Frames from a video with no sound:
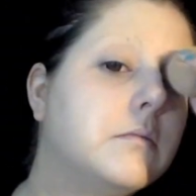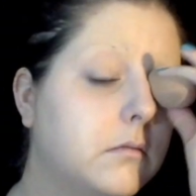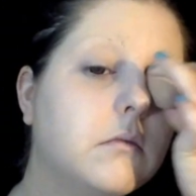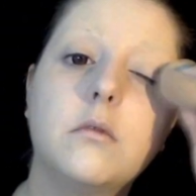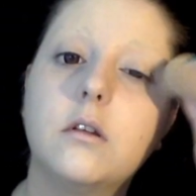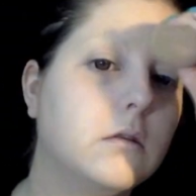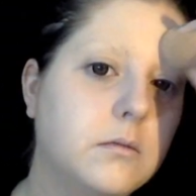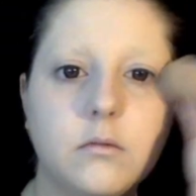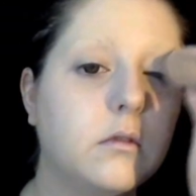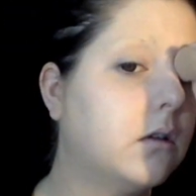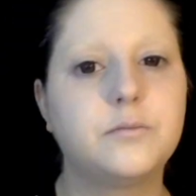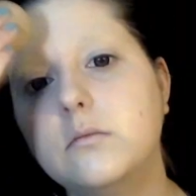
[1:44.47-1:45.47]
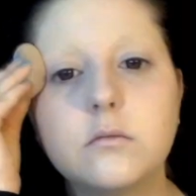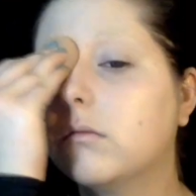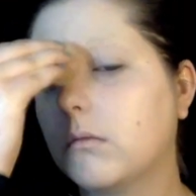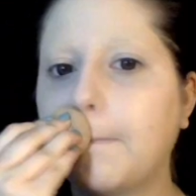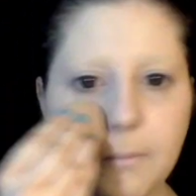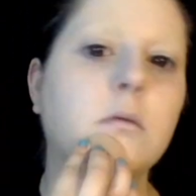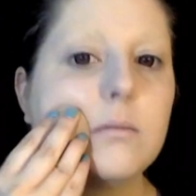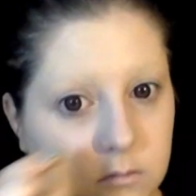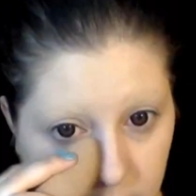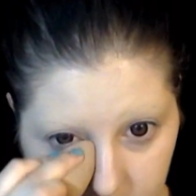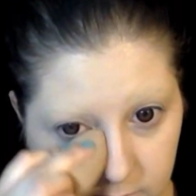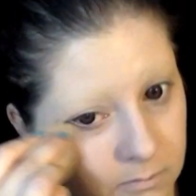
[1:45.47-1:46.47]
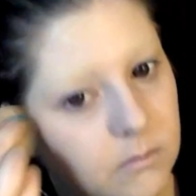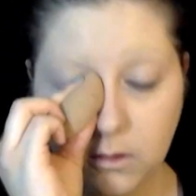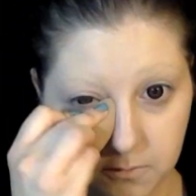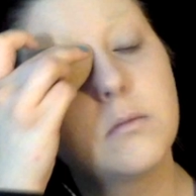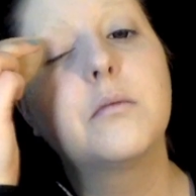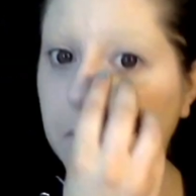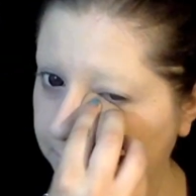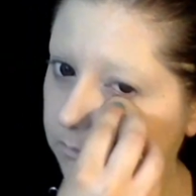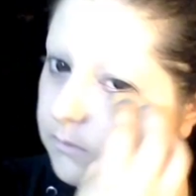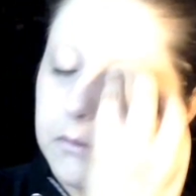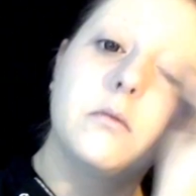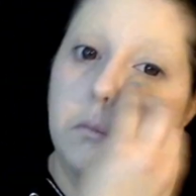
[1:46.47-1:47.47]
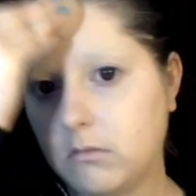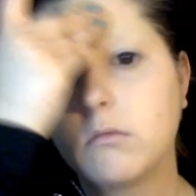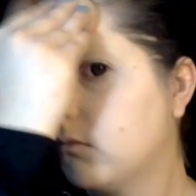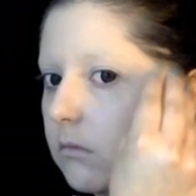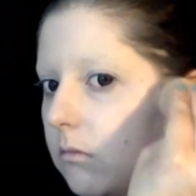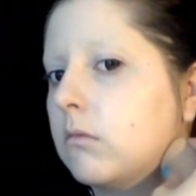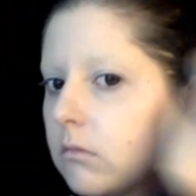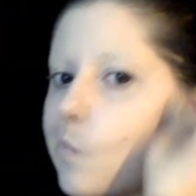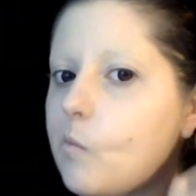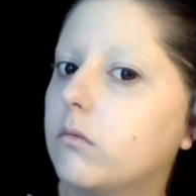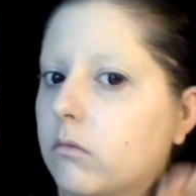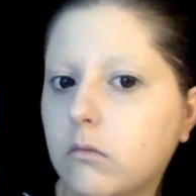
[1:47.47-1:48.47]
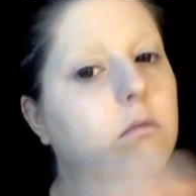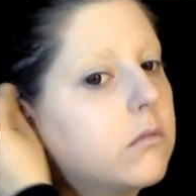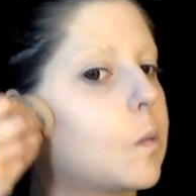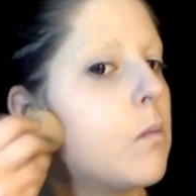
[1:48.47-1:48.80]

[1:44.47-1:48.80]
One Piece anime. Then I'm going to take the Kat Von D